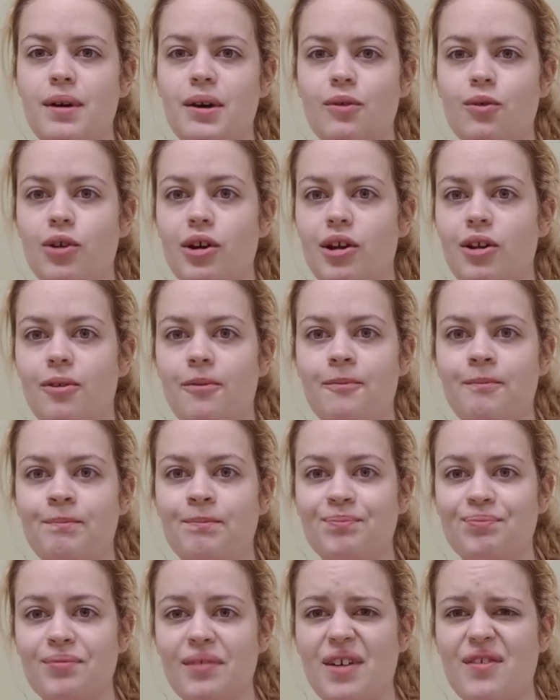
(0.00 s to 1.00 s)
well,
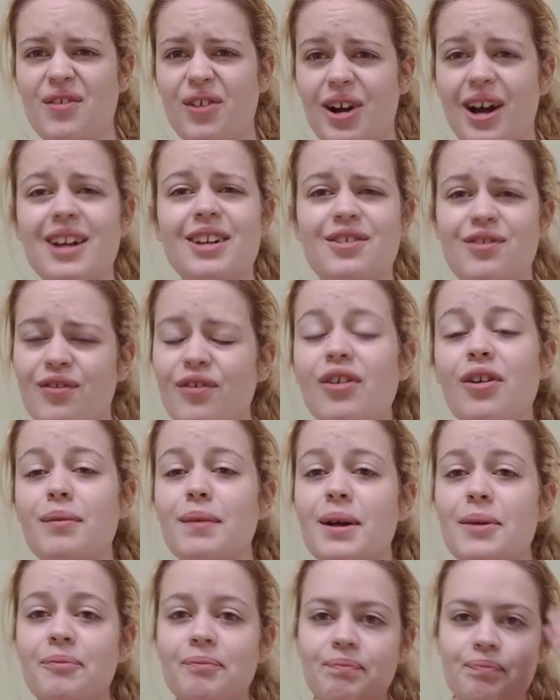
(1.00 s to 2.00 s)
I forgot to film
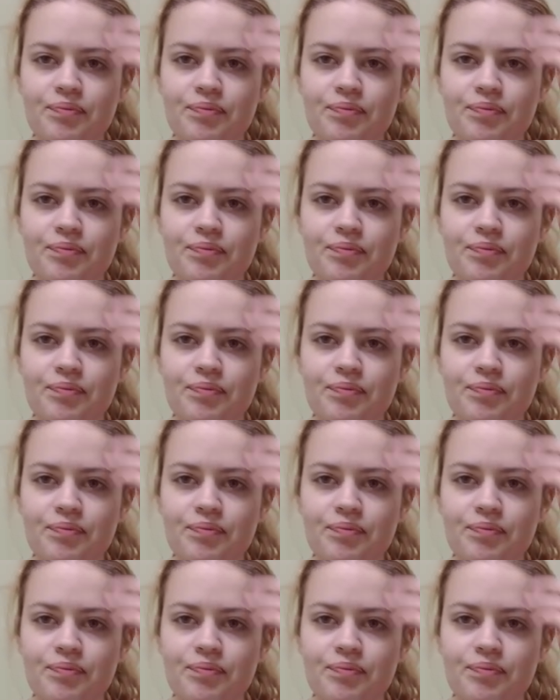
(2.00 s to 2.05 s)
it,